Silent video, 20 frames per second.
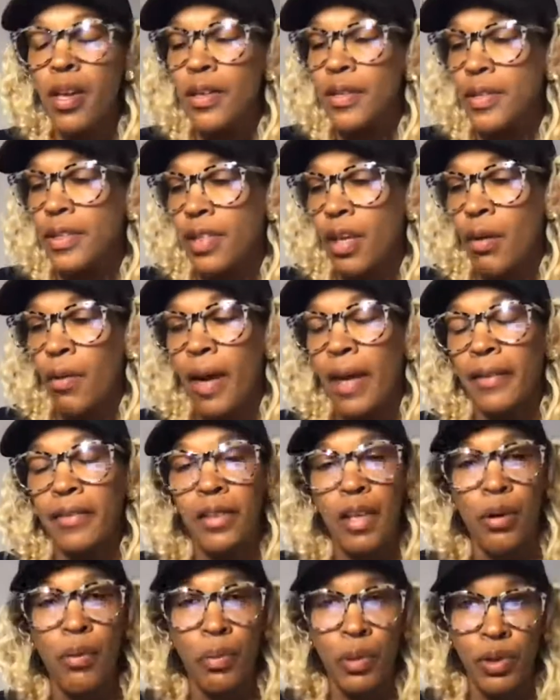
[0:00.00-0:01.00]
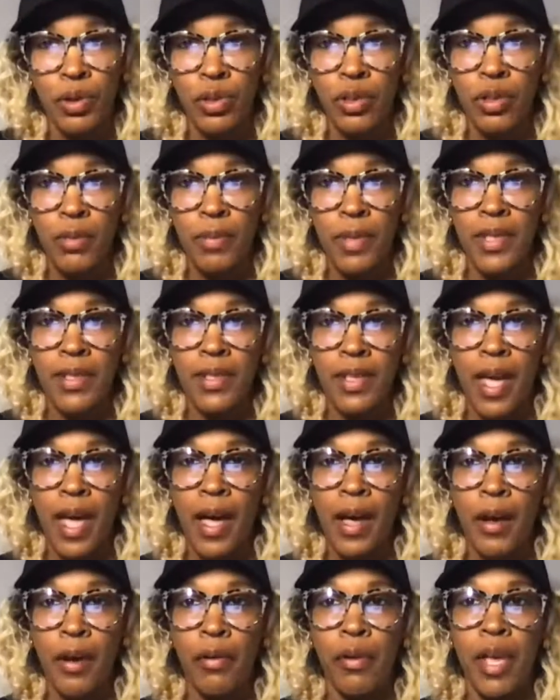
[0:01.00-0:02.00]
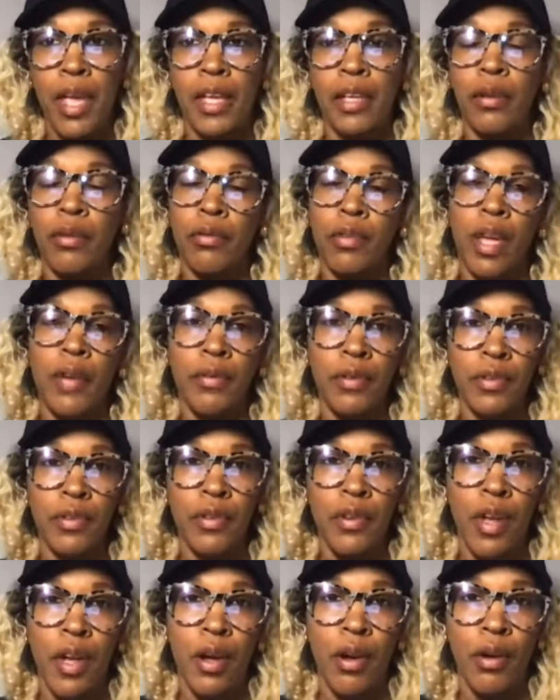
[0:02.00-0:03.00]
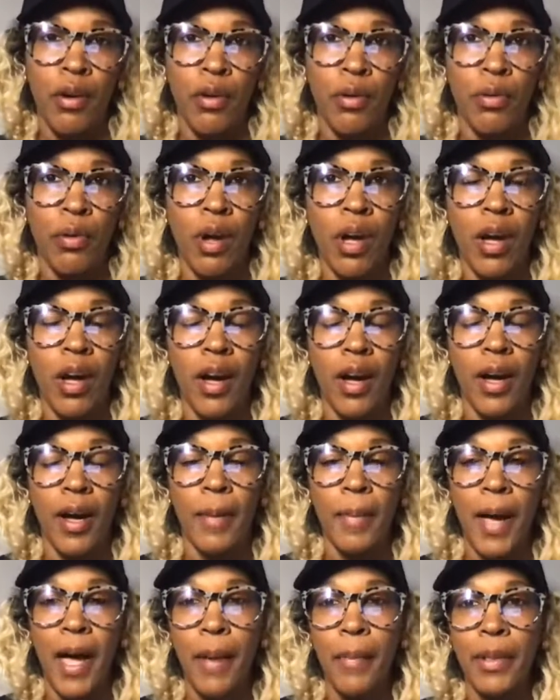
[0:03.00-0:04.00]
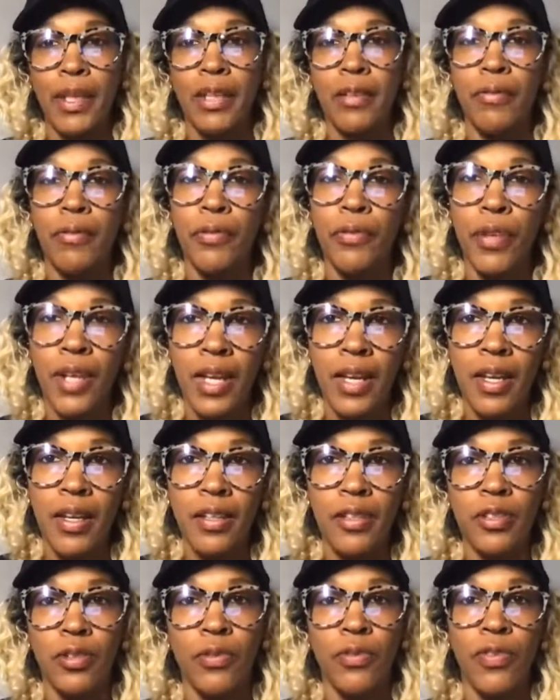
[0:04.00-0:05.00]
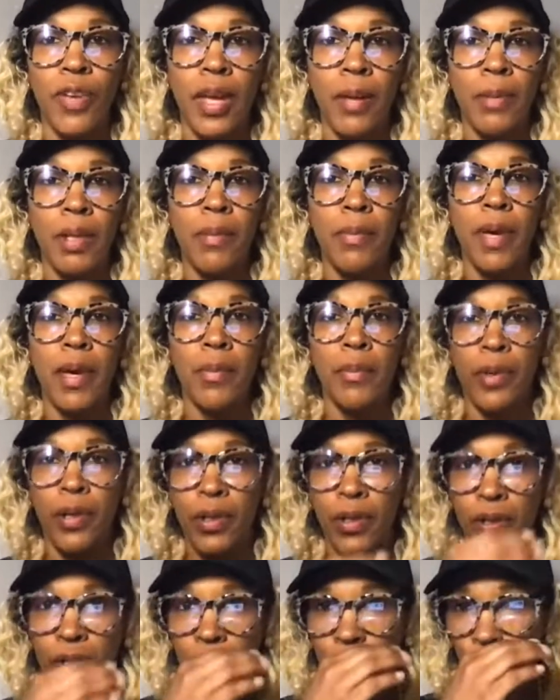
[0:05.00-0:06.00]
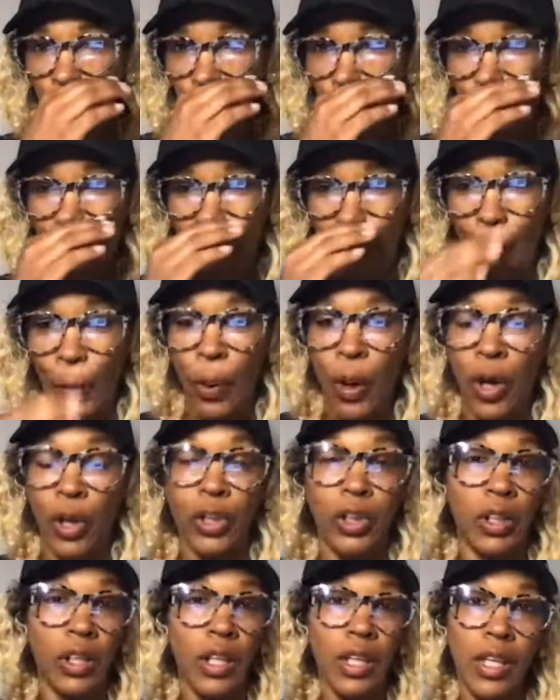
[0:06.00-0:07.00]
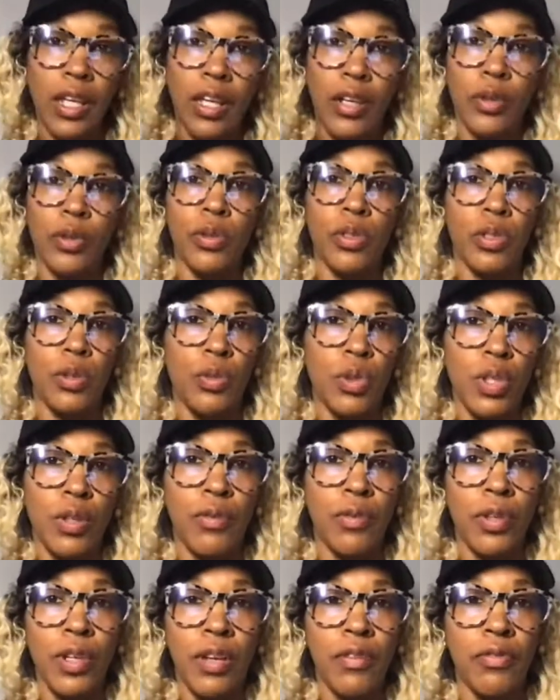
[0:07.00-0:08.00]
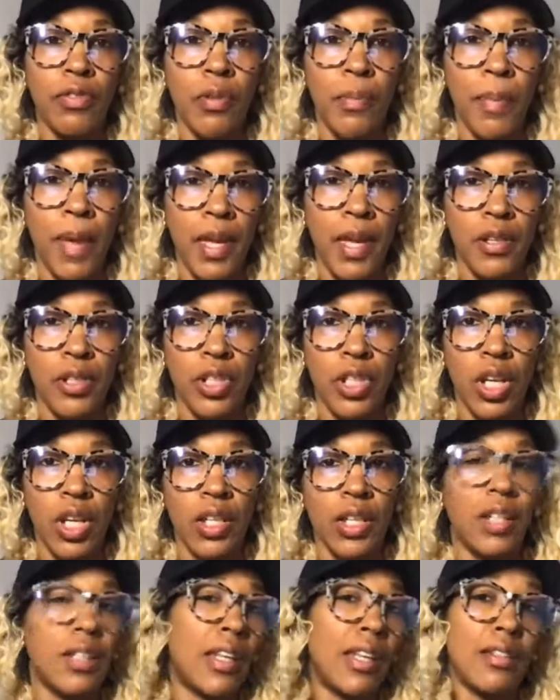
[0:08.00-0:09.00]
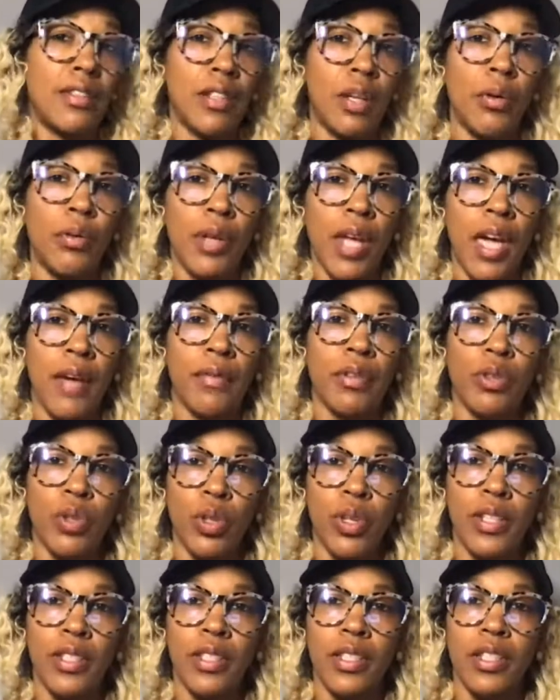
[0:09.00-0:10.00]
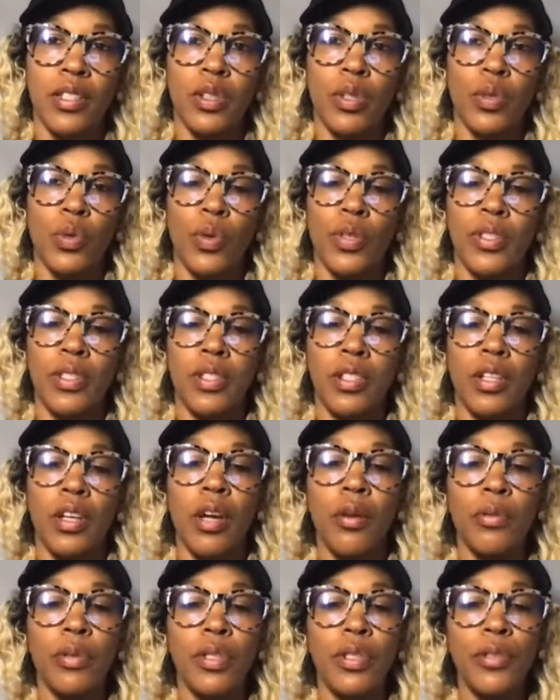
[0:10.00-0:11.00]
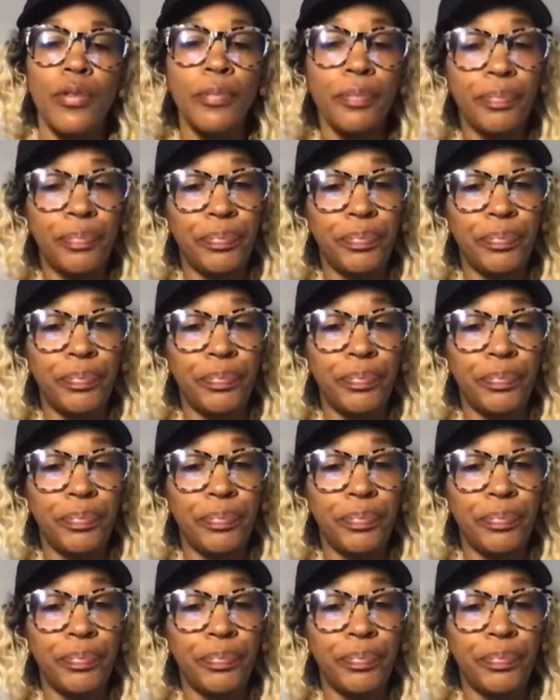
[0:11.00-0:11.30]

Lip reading: So I don't want you to miss out, and you never know how many friends or family members who are looking or searching for information and they don't have a trusted source to go to.